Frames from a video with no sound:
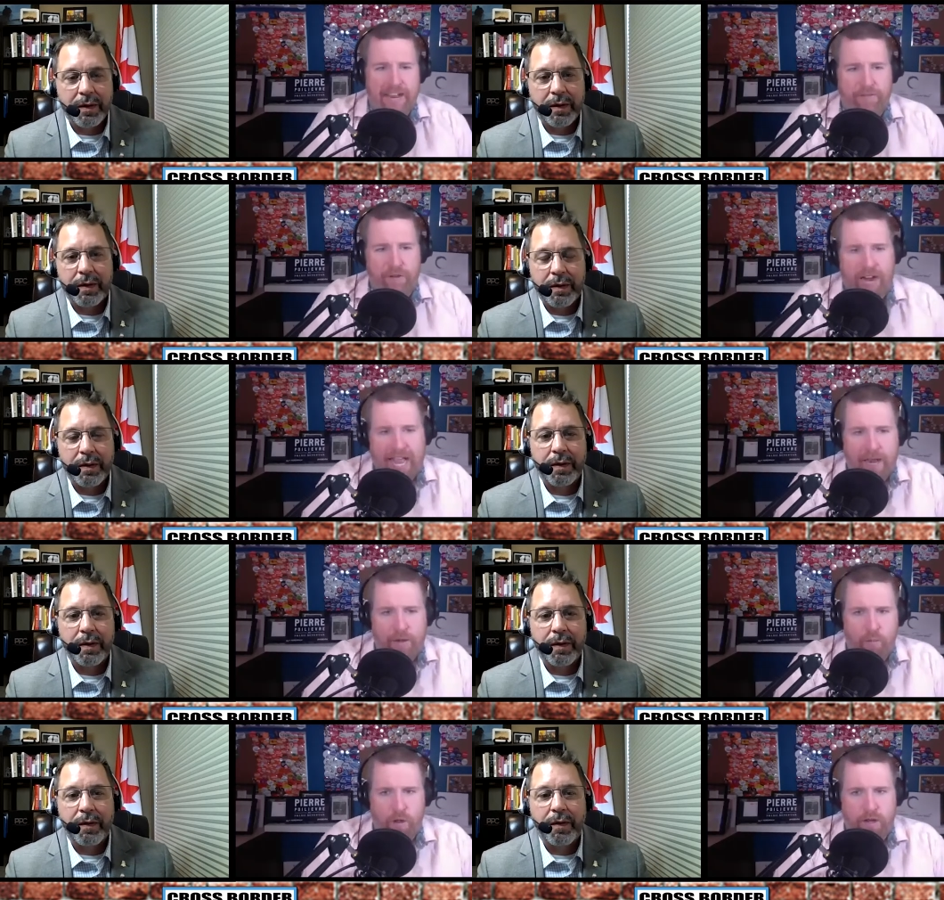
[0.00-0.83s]
Speaker 1: never had
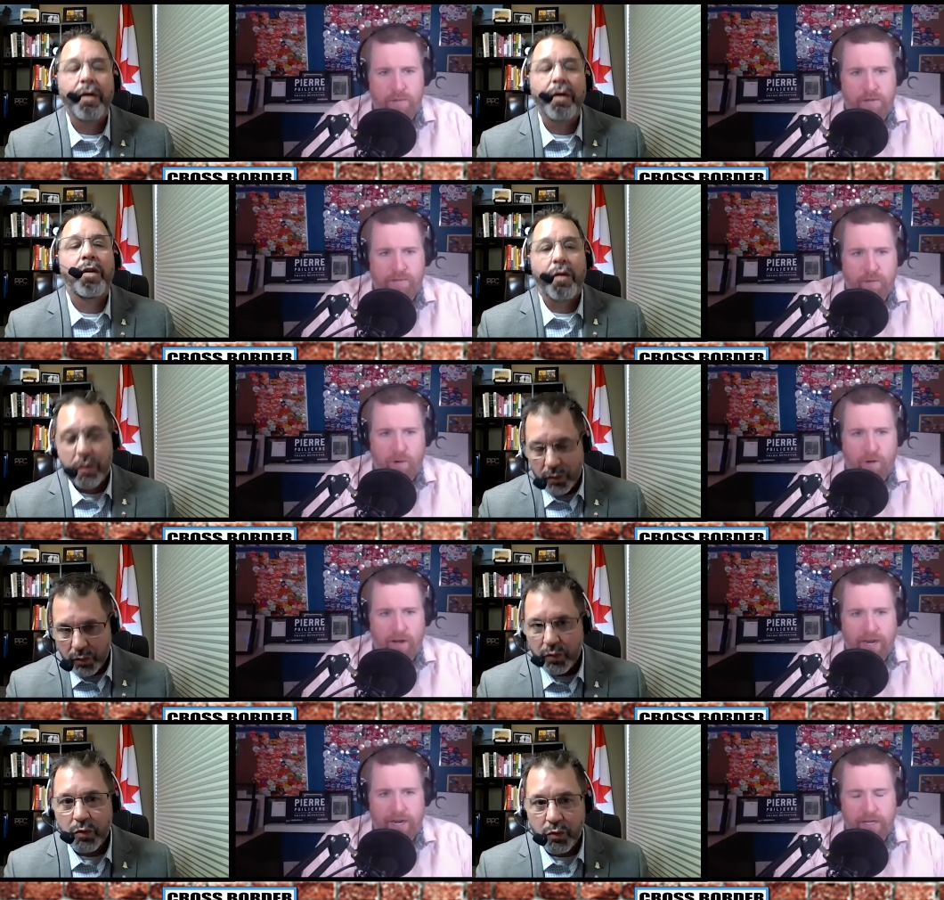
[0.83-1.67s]
one before.
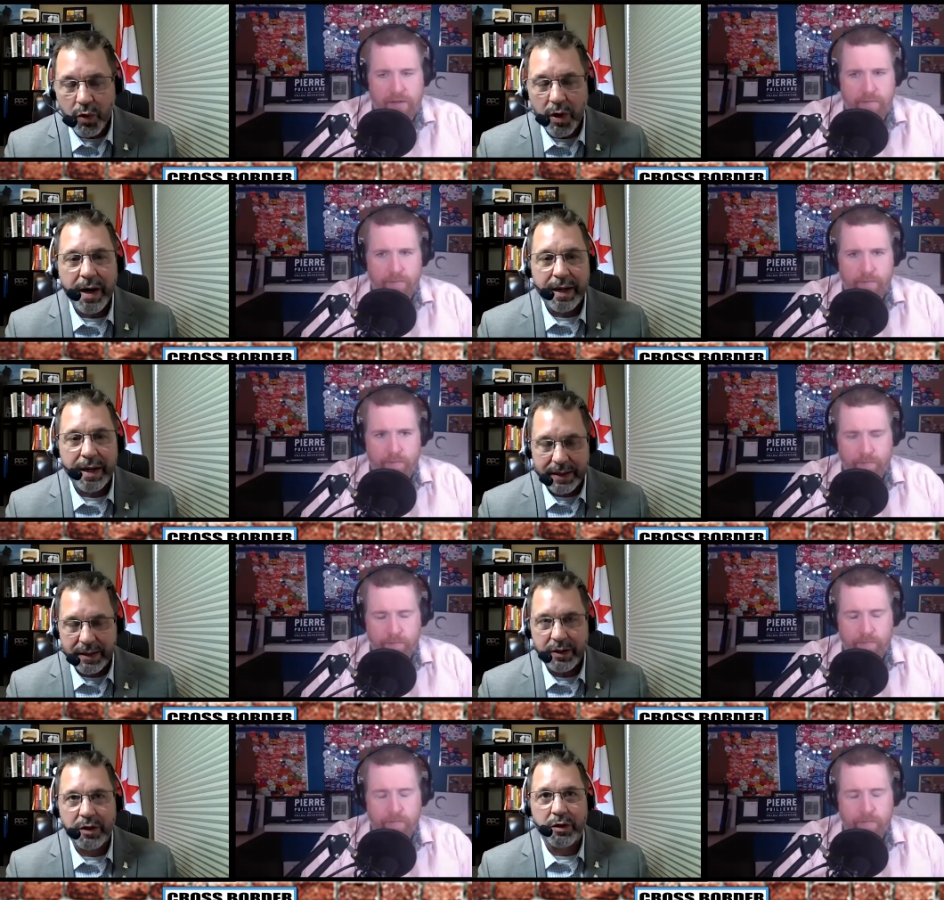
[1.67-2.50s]
Speaker 2: Right.
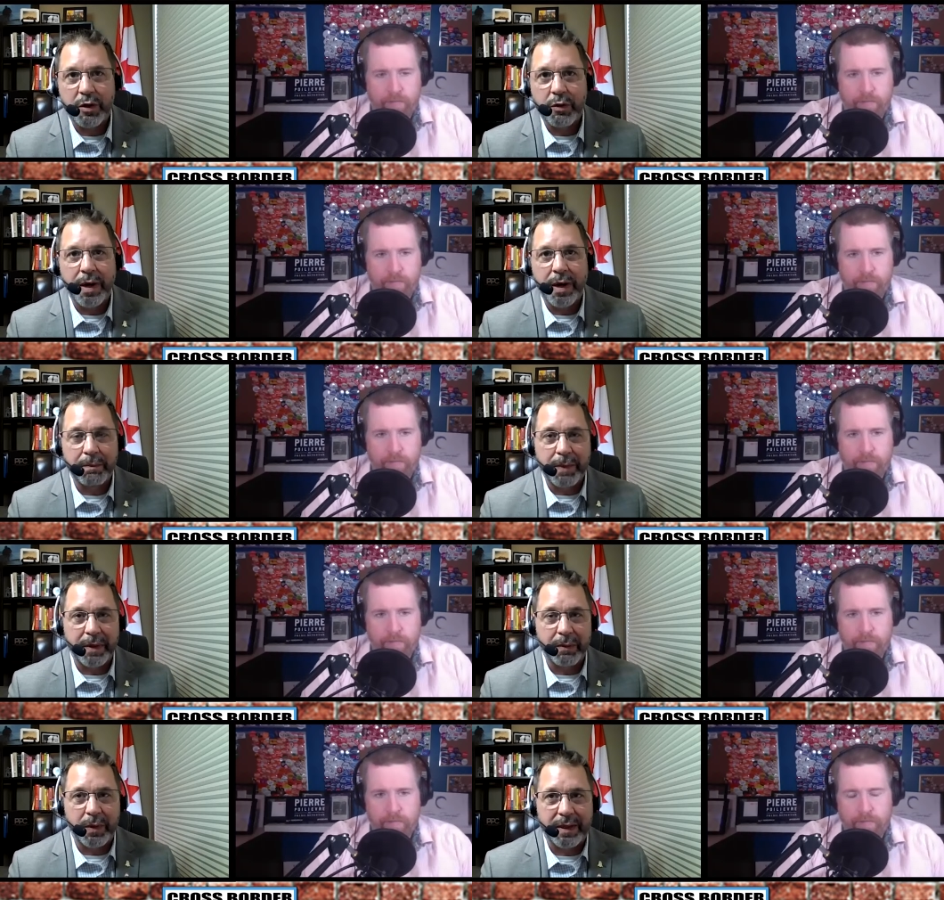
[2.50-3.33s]
You're right.
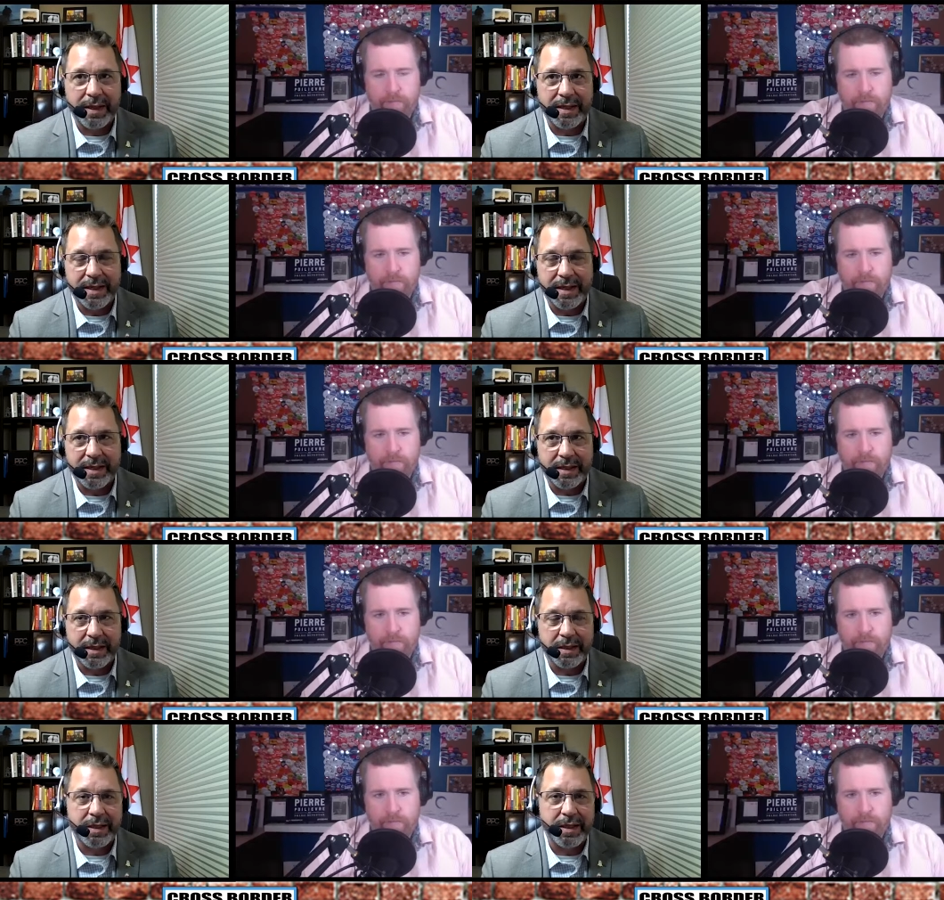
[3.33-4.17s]
But what this is that
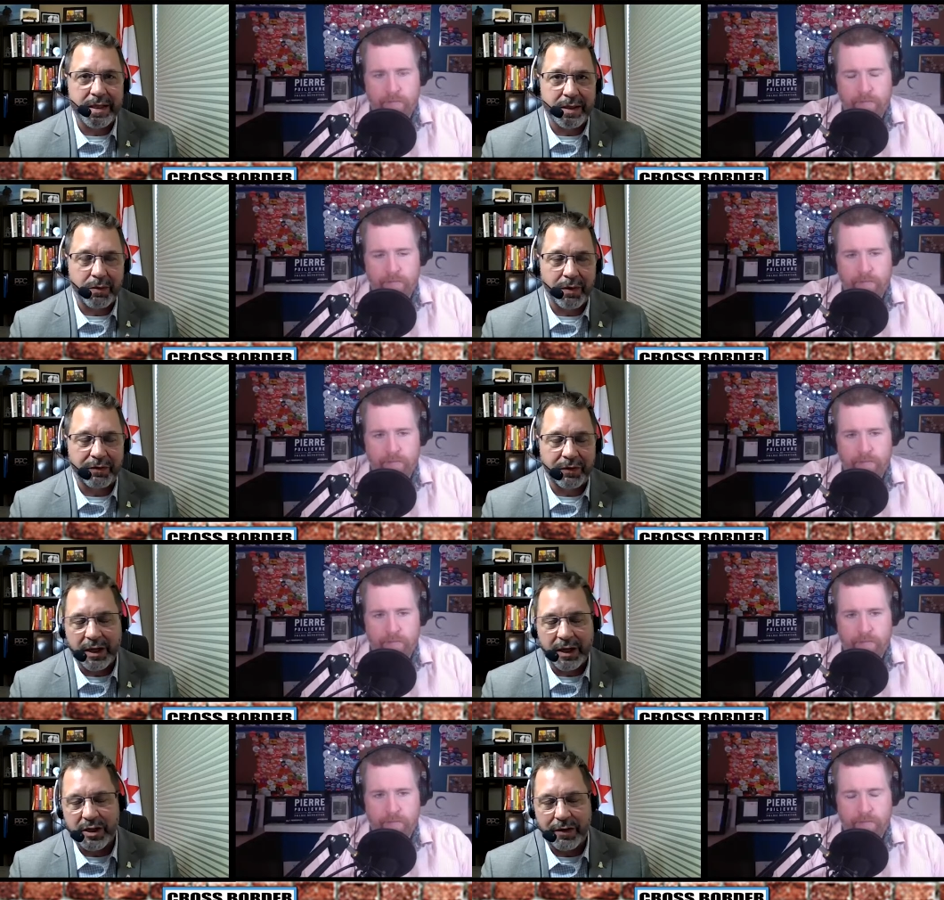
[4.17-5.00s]
this is a
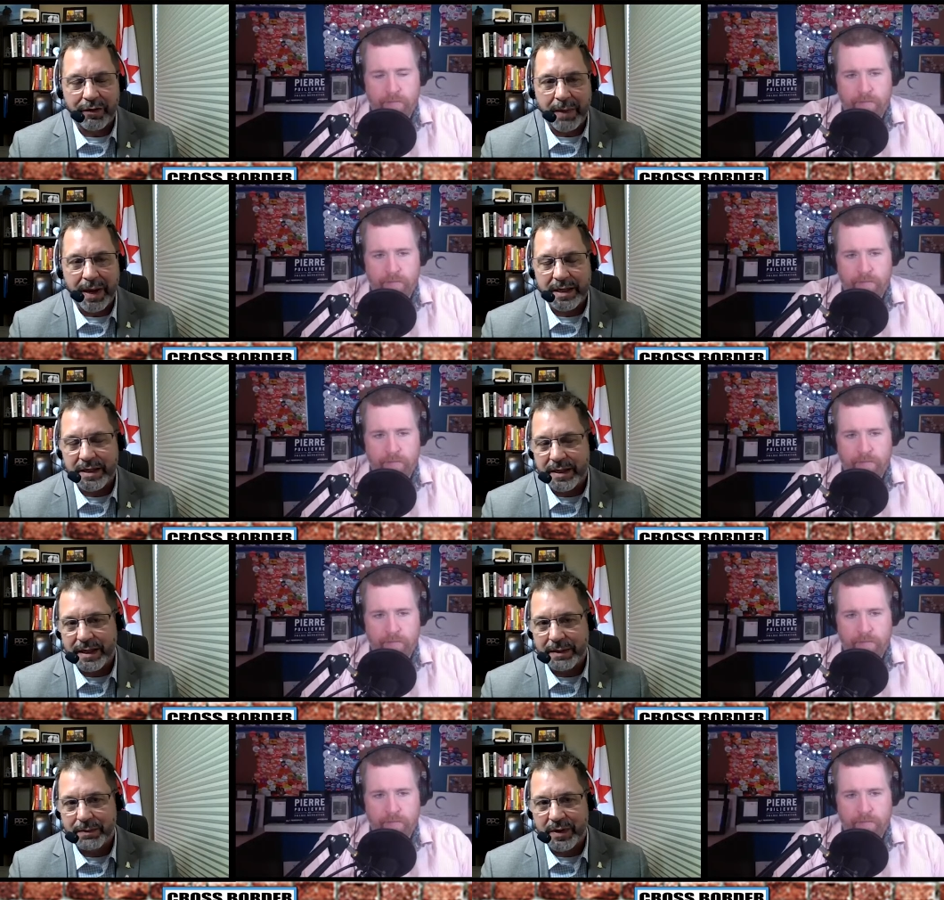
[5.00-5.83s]
reflection of
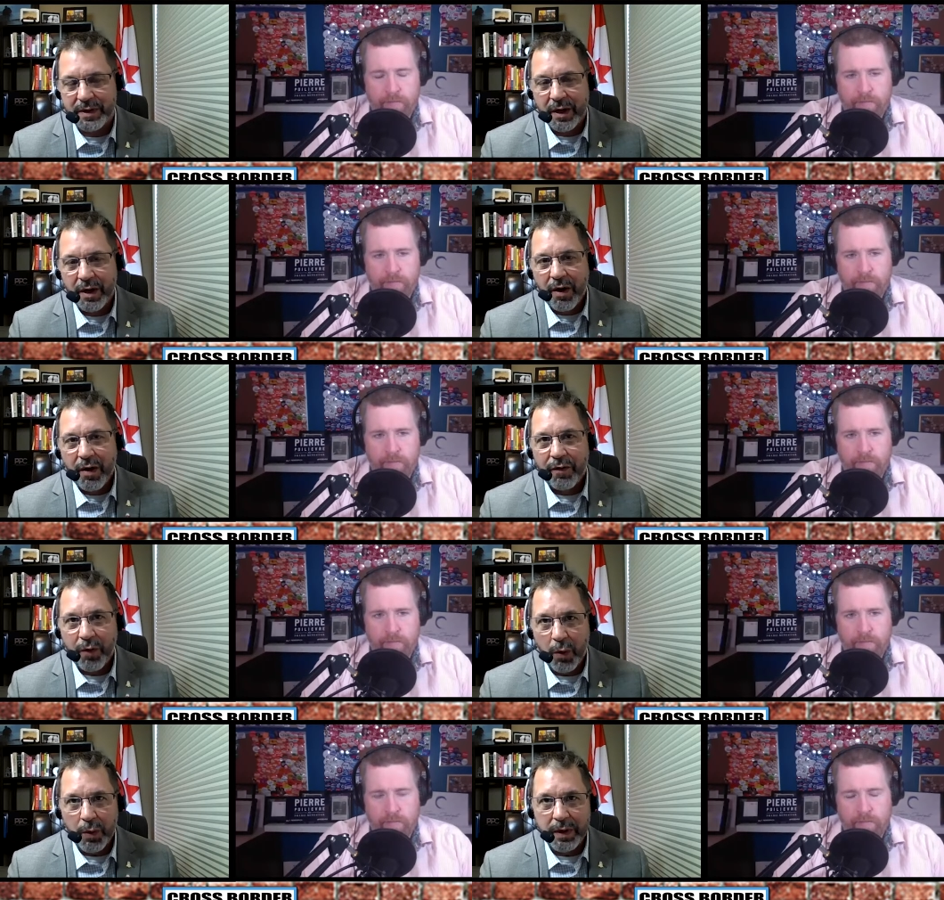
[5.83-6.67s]
Maxime's
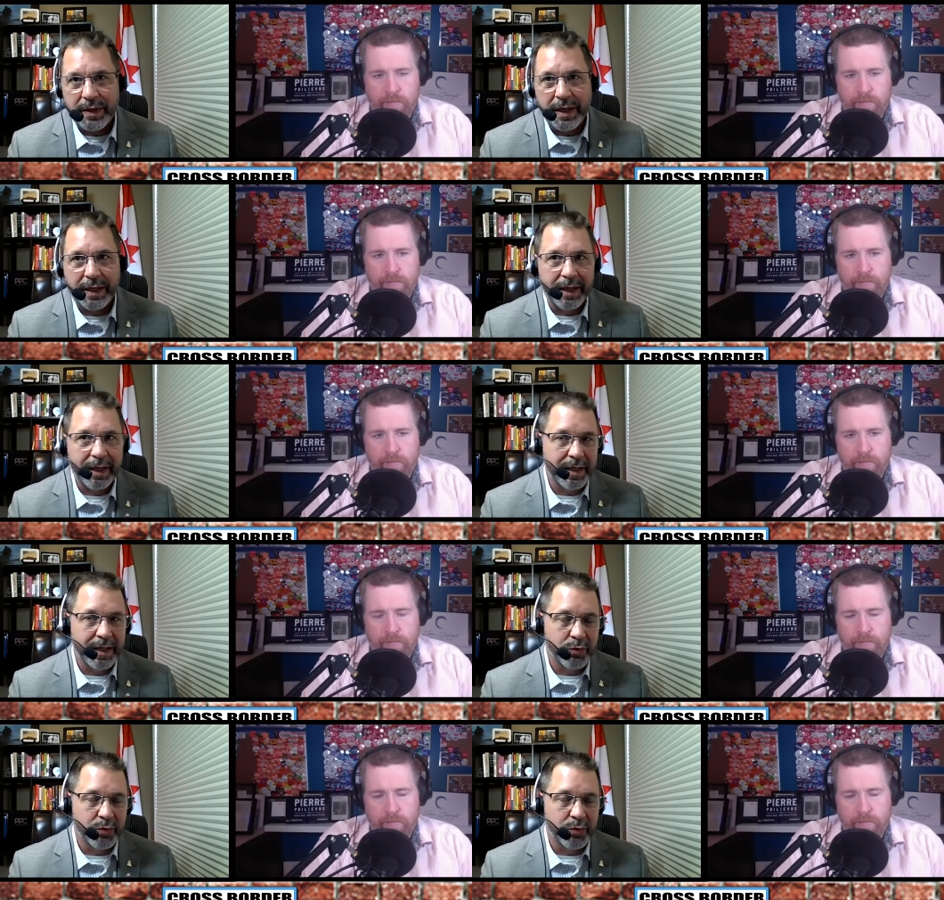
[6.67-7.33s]
forward thinking. He's